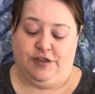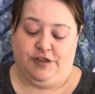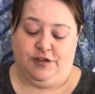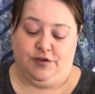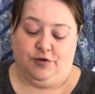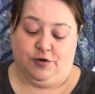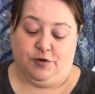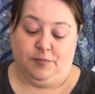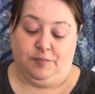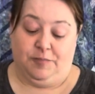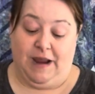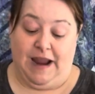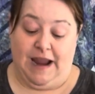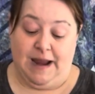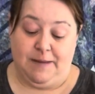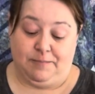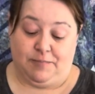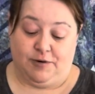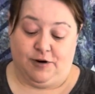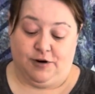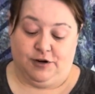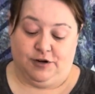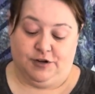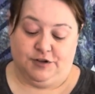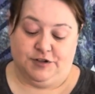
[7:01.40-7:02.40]
your
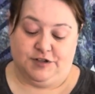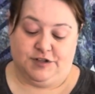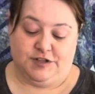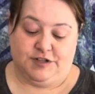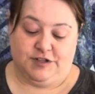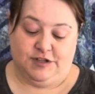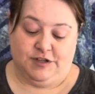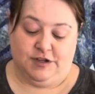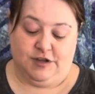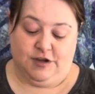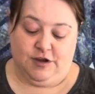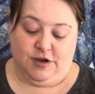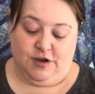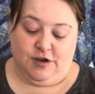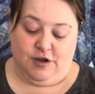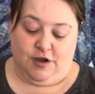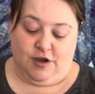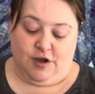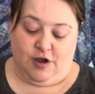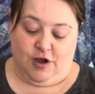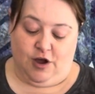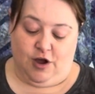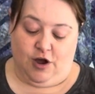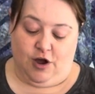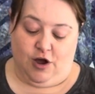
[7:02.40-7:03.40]
papers
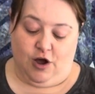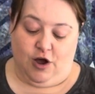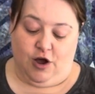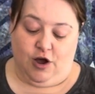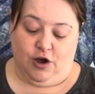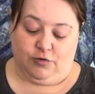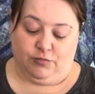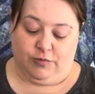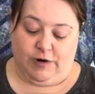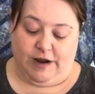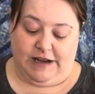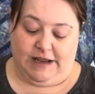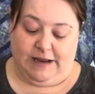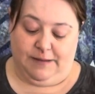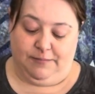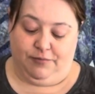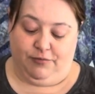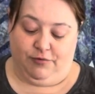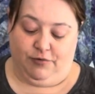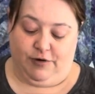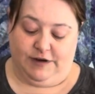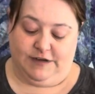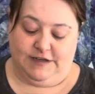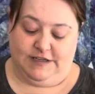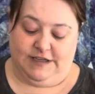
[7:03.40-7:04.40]
already
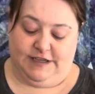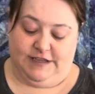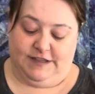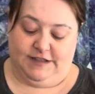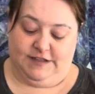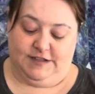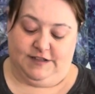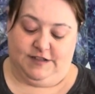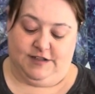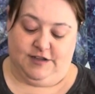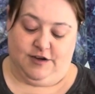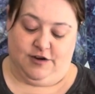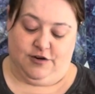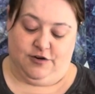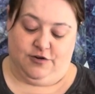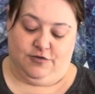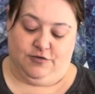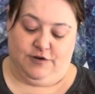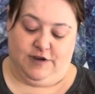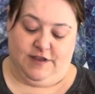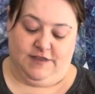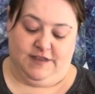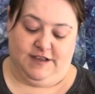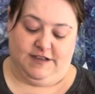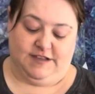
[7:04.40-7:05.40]
printed. So
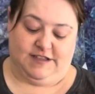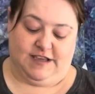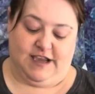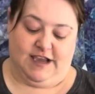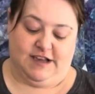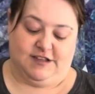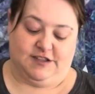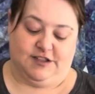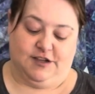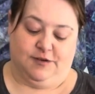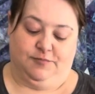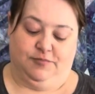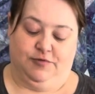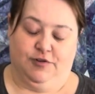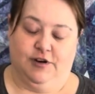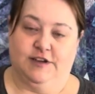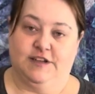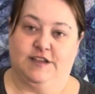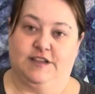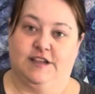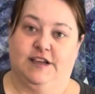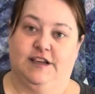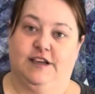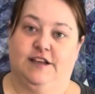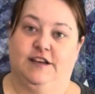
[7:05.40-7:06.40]
in this case, they're
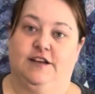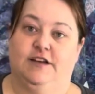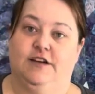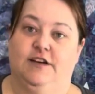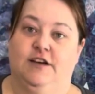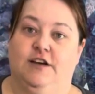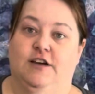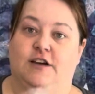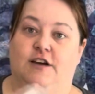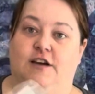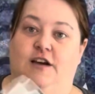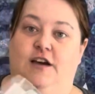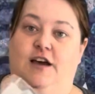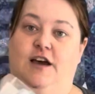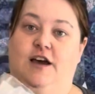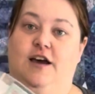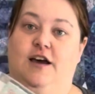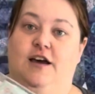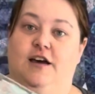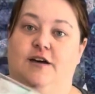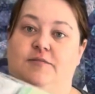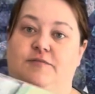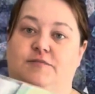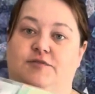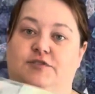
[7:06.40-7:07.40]
printed,
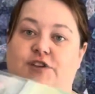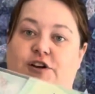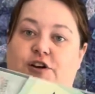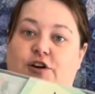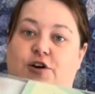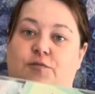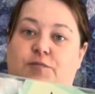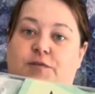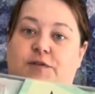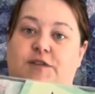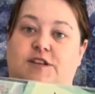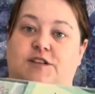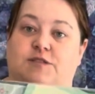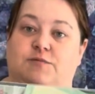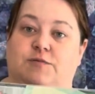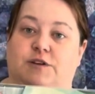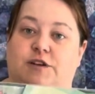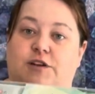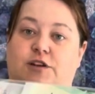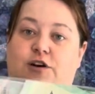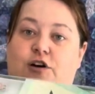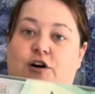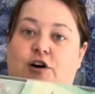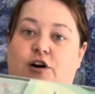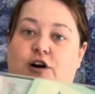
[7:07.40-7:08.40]
I'm just gonna open this one,
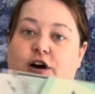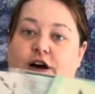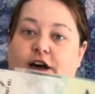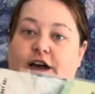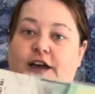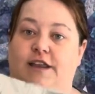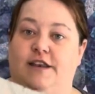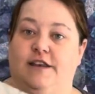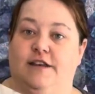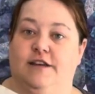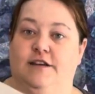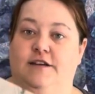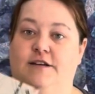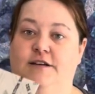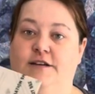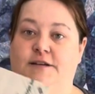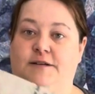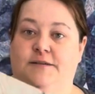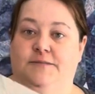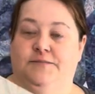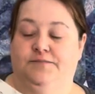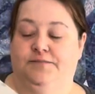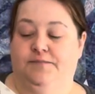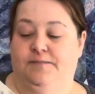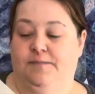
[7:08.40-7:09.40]
on
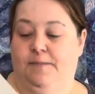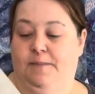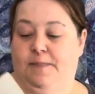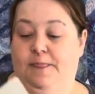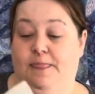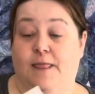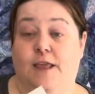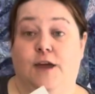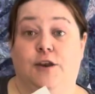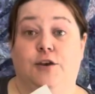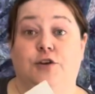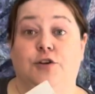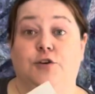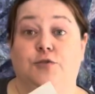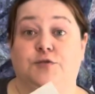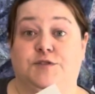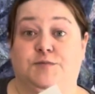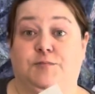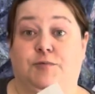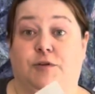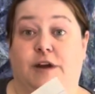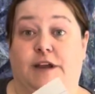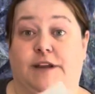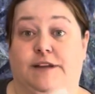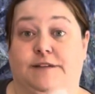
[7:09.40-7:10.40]

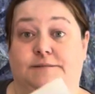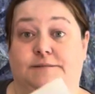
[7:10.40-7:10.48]
newsprint.